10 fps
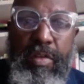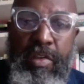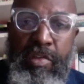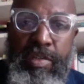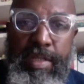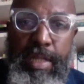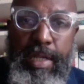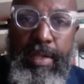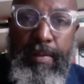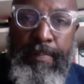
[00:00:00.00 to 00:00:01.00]
it's just
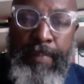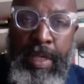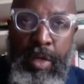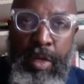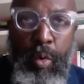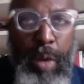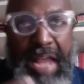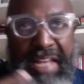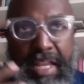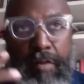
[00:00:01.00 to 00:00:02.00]
like the whole
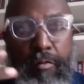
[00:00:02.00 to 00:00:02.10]
idea of